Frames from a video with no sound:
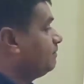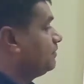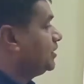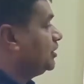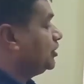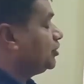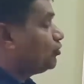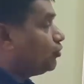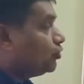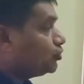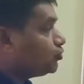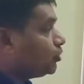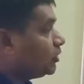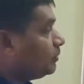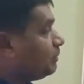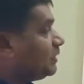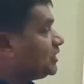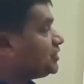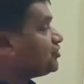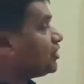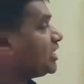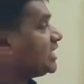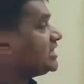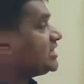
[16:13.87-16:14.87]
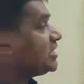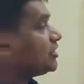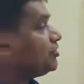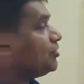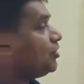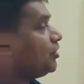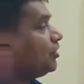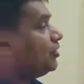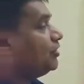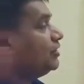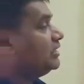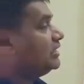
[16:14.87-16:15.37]
It goes one place to another?
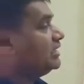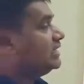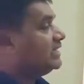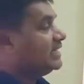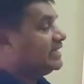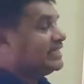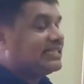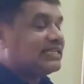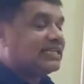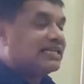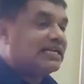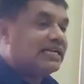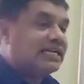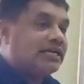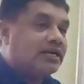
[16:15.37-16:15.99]
No. It